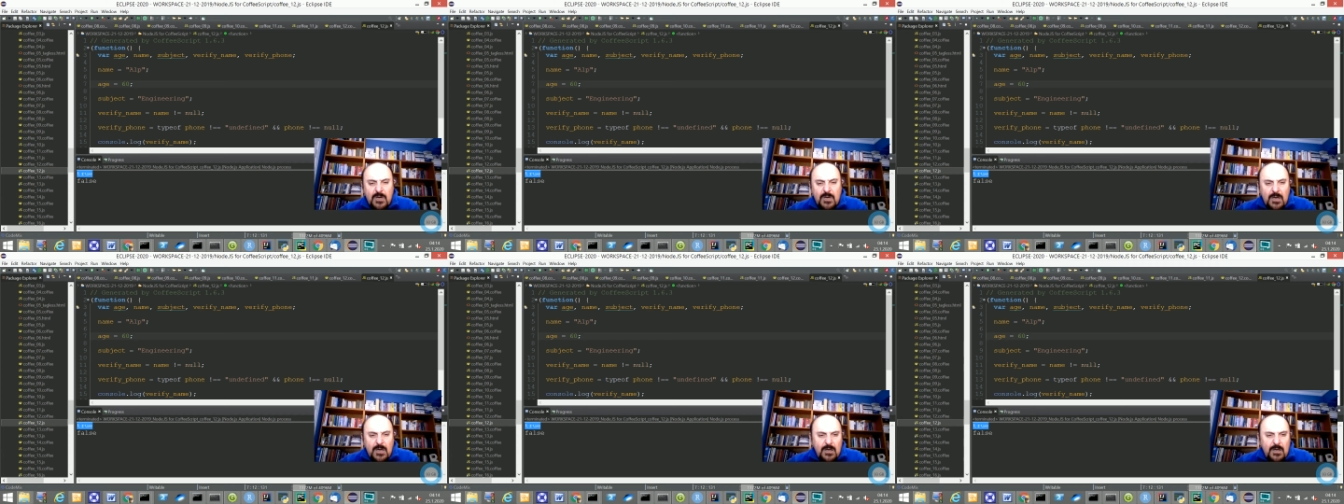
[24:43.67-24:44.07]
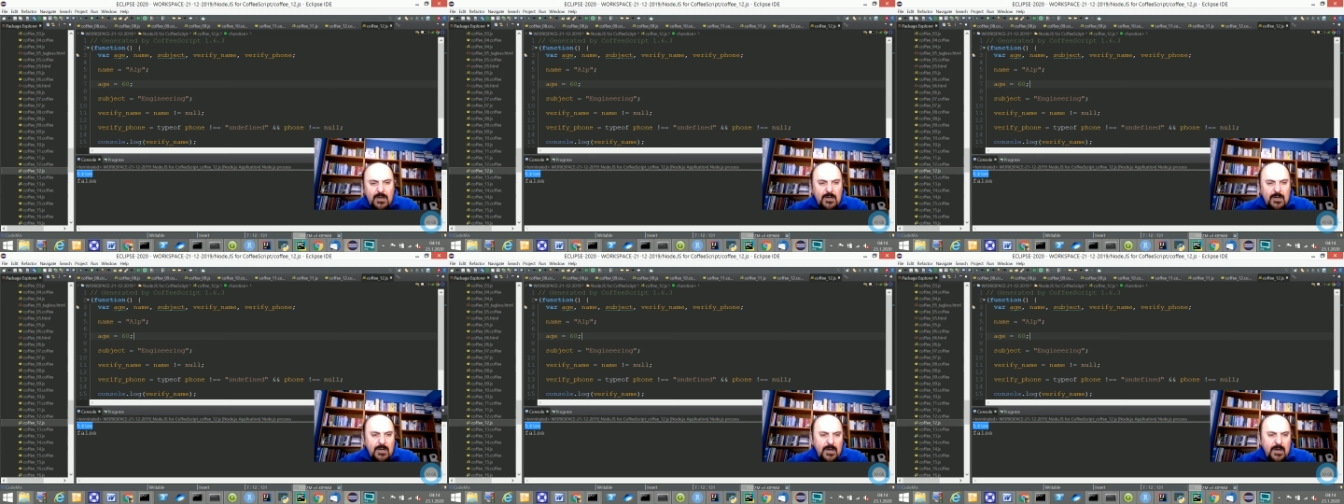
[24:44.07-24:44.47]

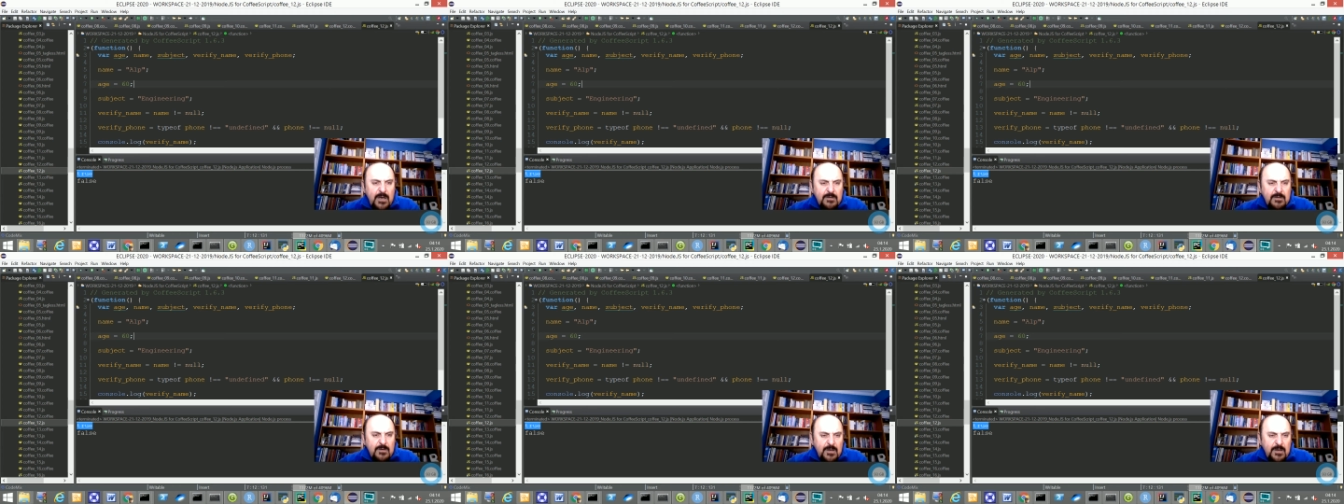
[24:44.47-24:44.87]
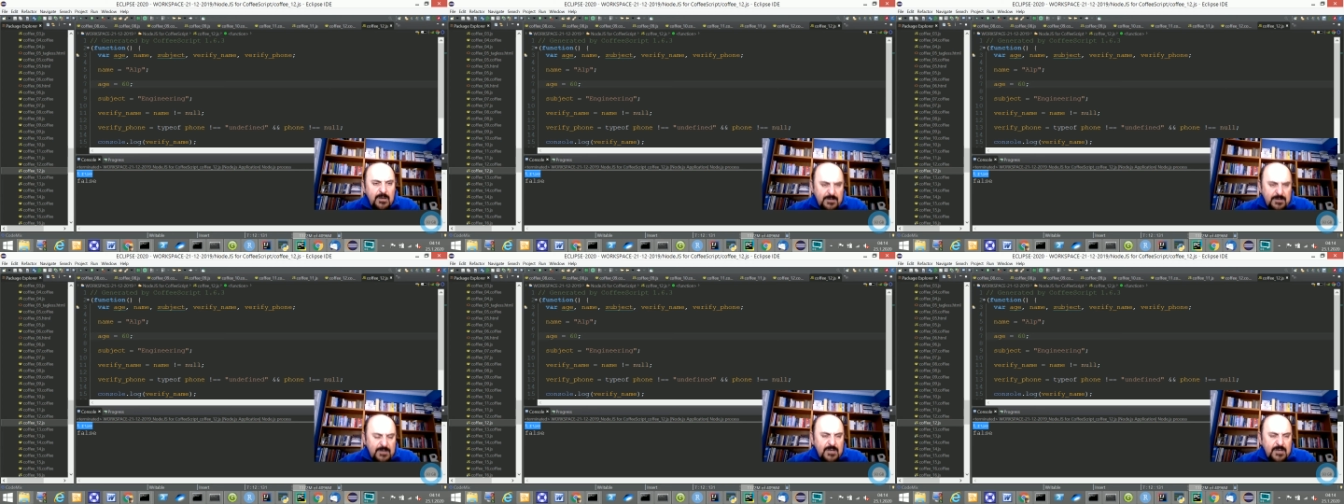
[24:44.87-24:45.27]
and as a
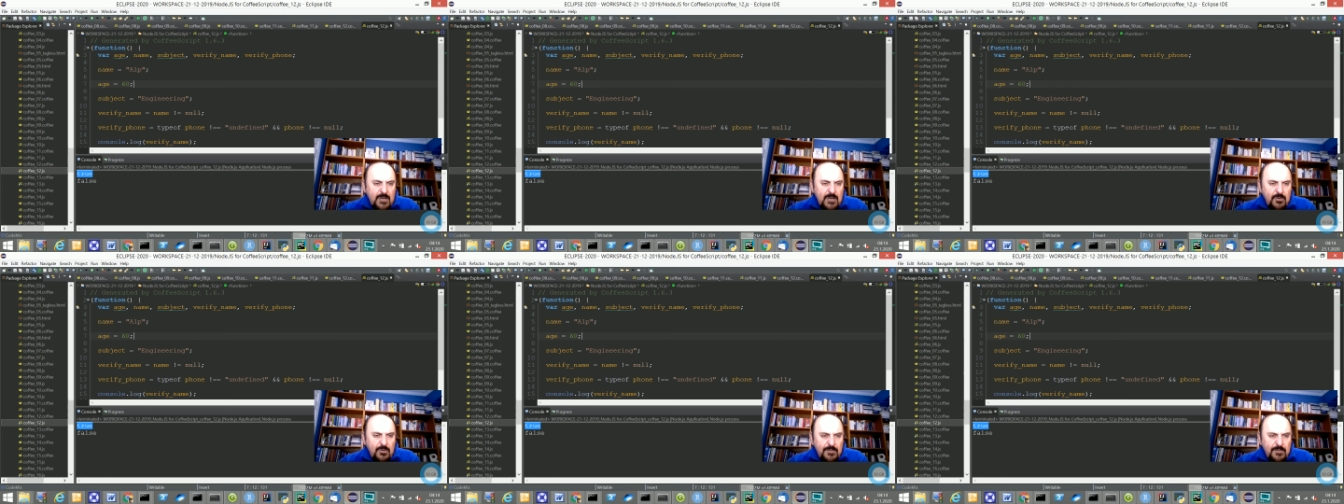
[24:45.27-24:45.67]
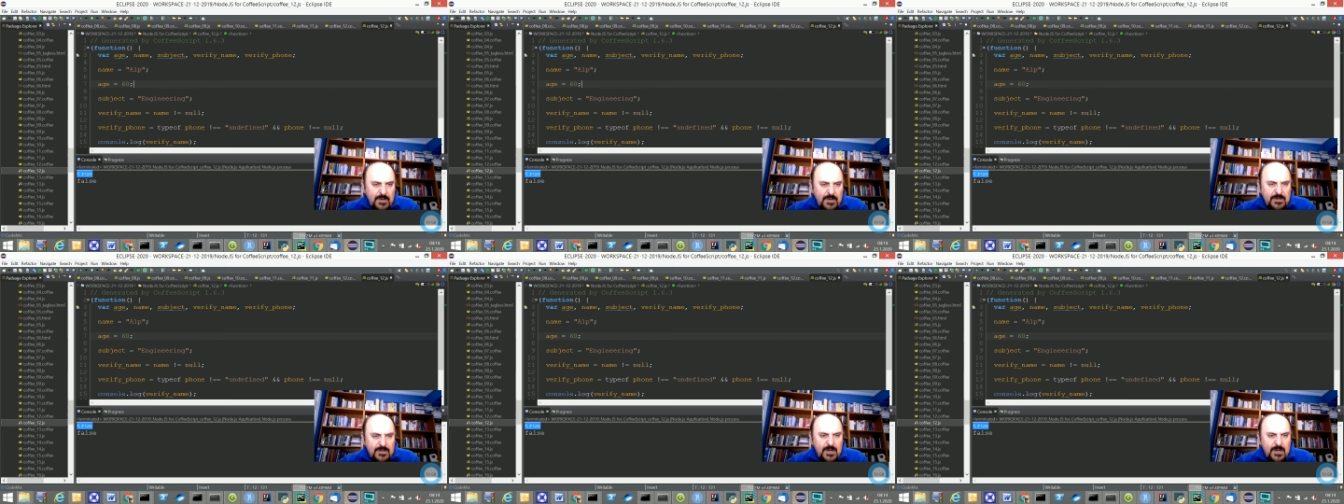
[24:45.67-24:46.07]
result of this
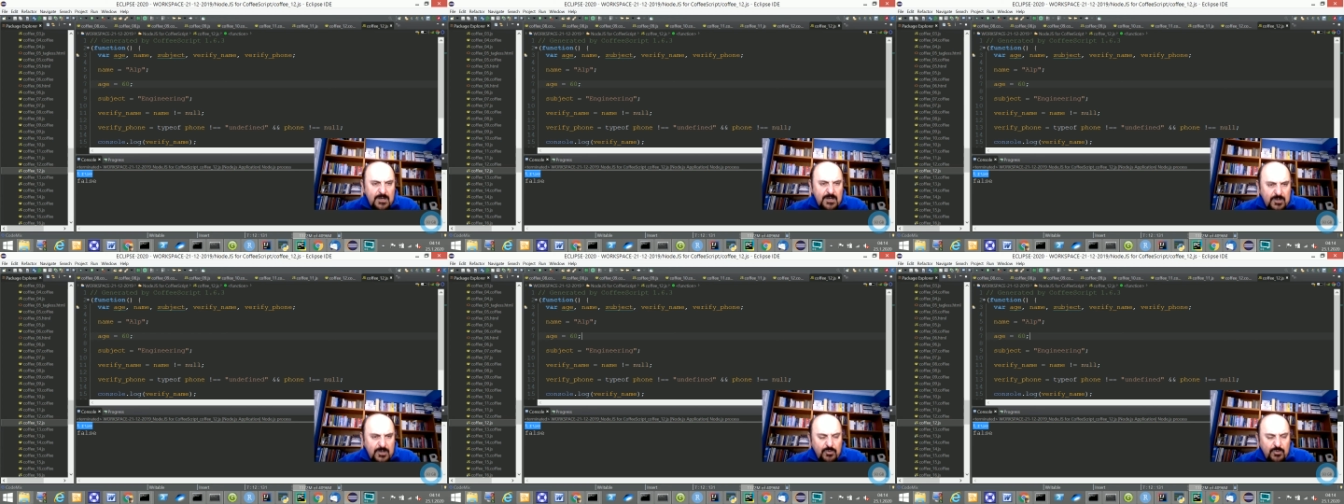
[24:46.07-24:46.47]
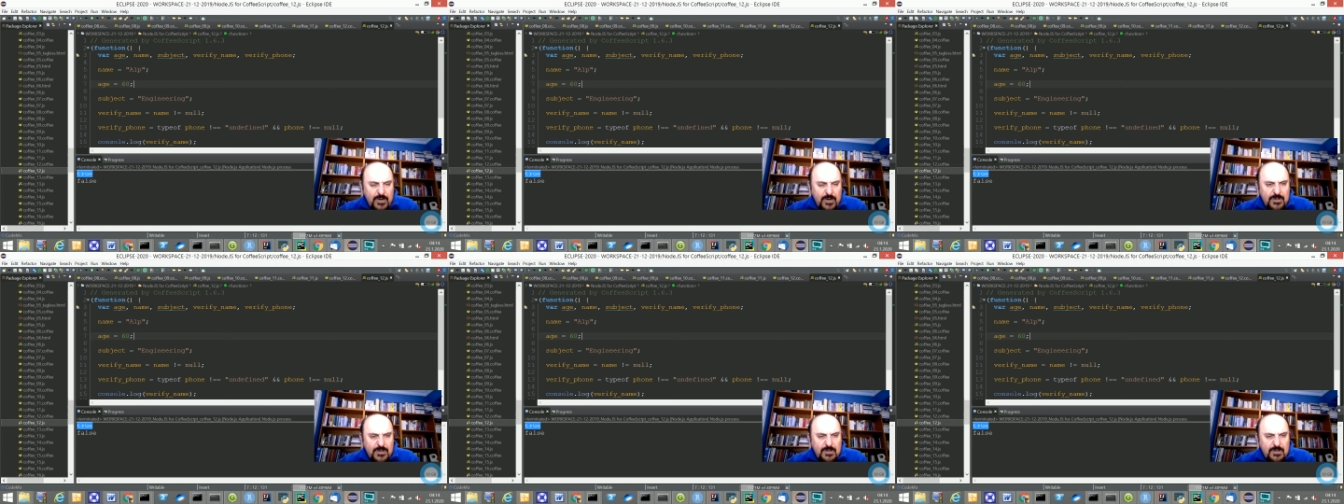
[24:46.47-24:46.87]

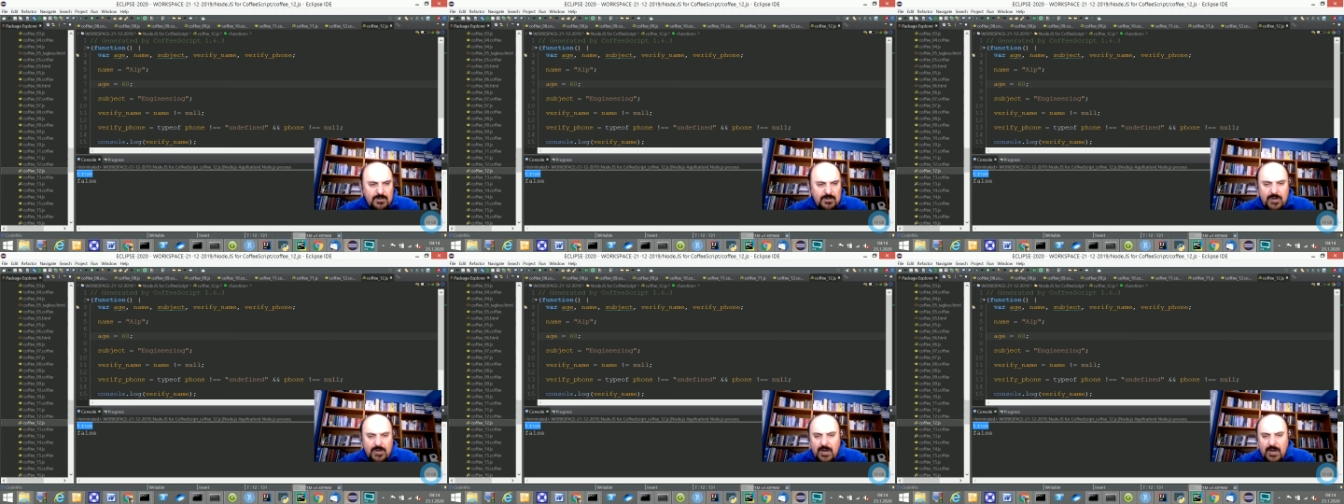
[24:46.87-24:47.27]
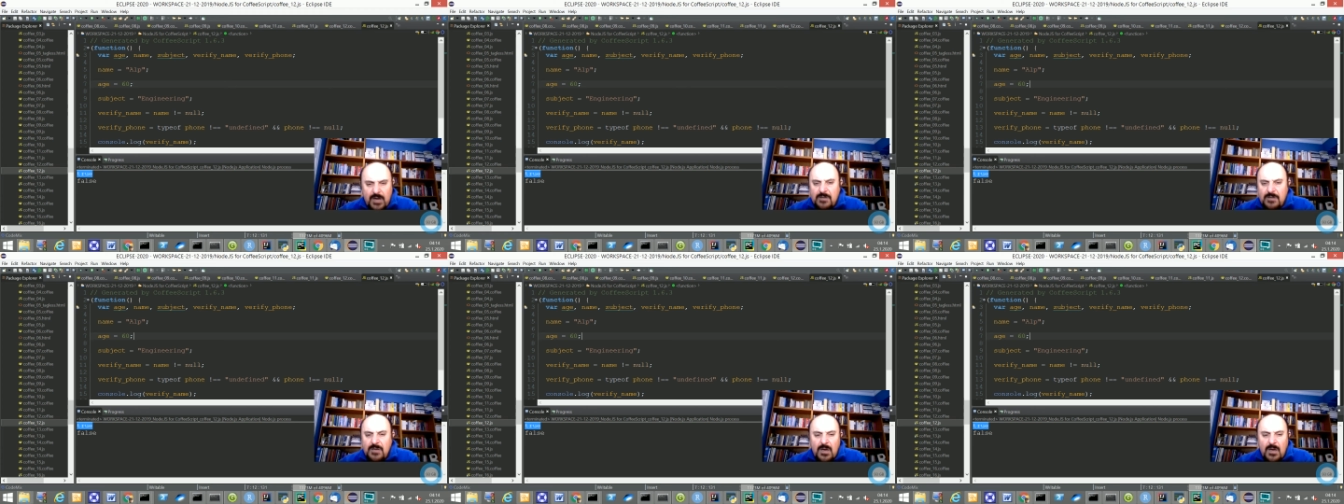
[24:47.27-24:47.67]
situation, this case,
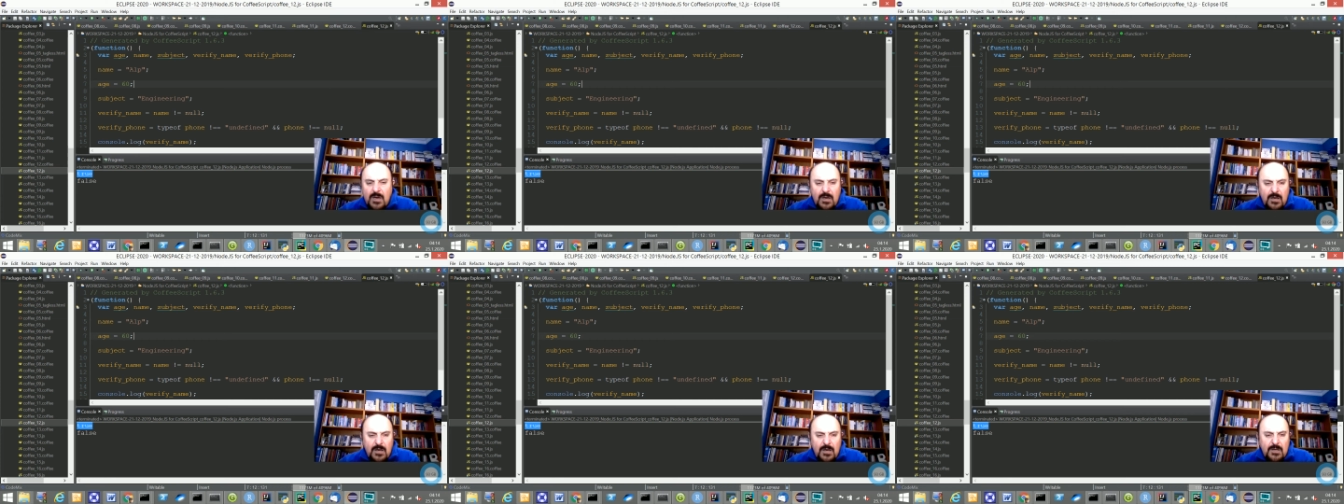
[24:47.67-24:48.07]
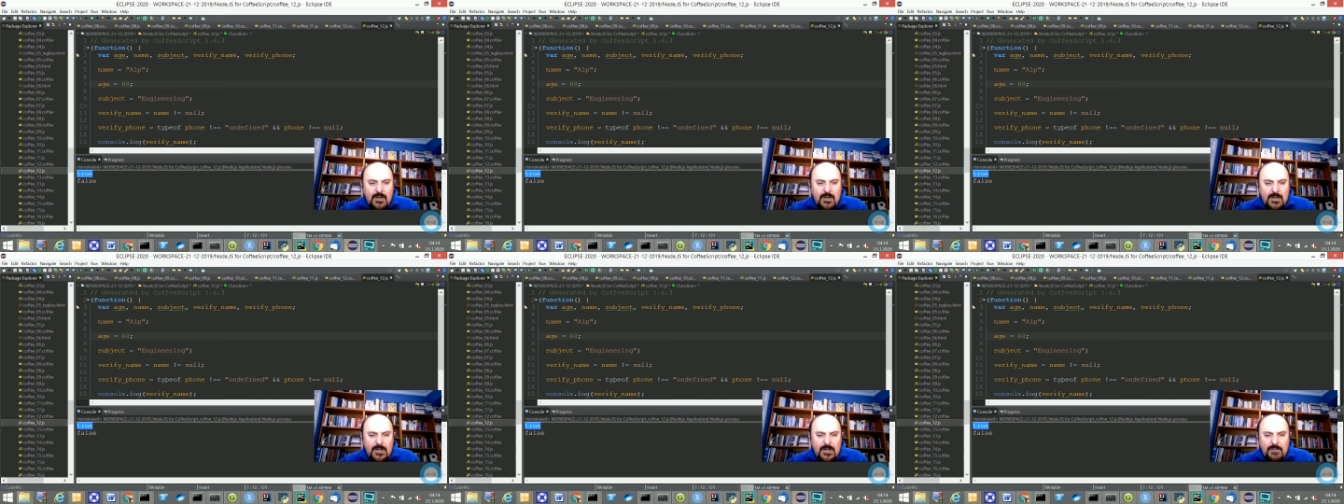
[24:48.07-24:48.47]

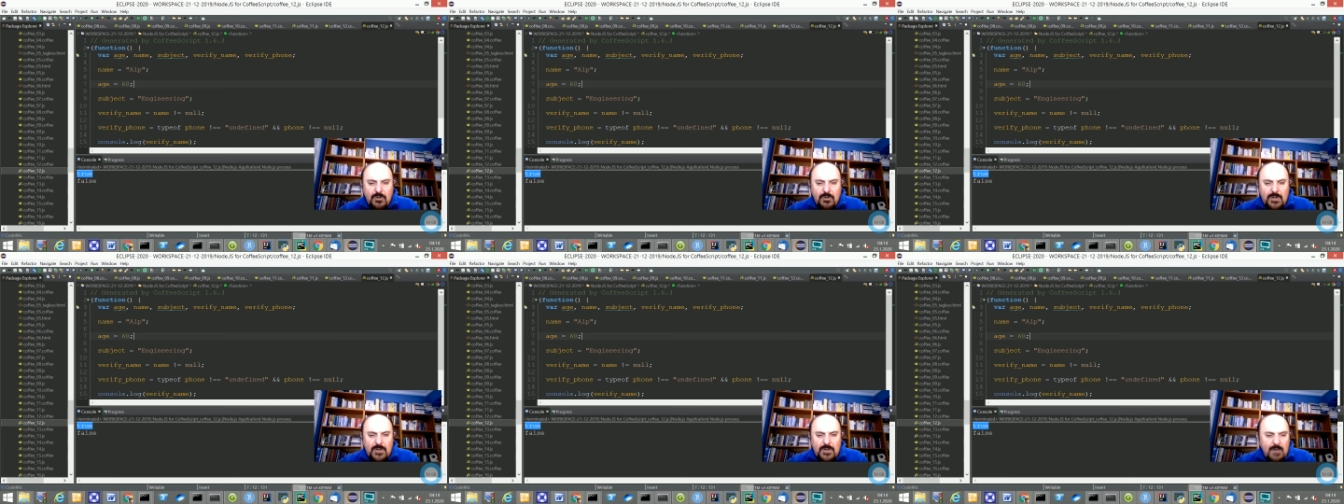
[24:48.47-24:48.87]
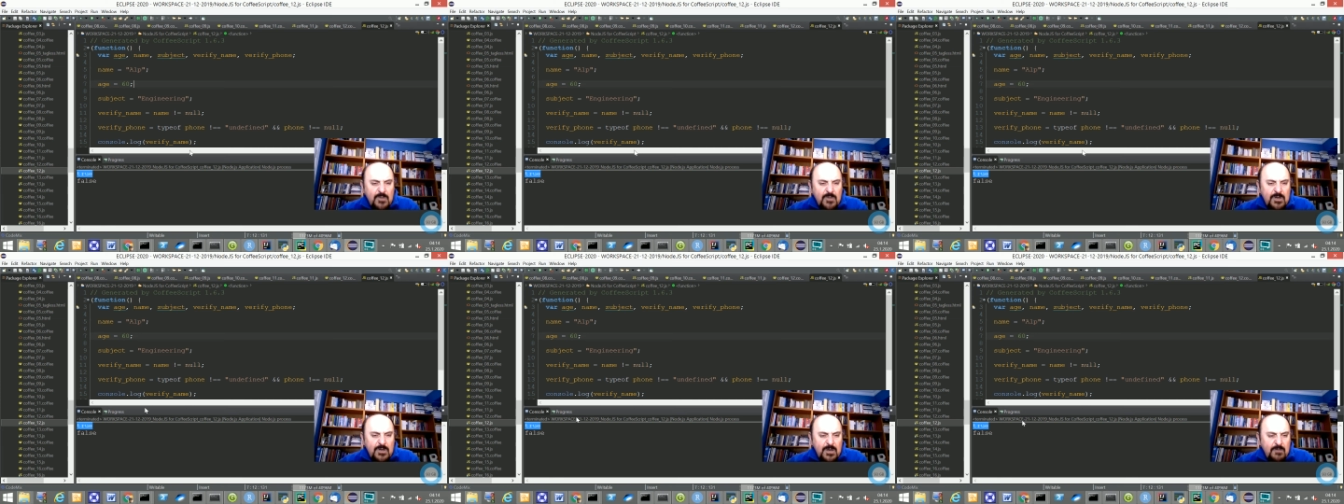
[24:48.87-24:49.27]
telephone
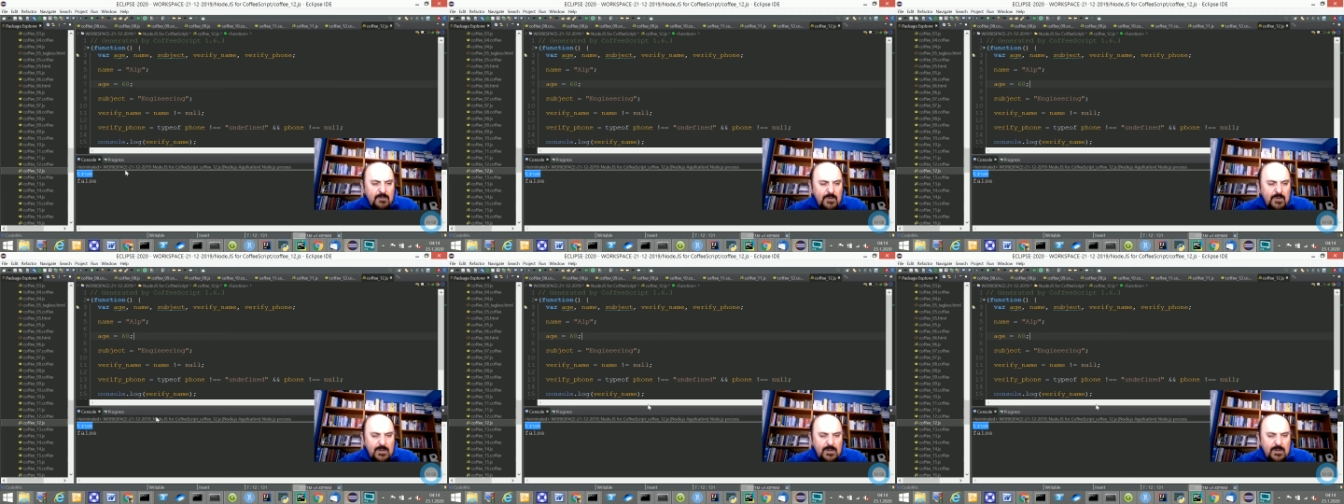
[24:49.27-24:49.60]
number will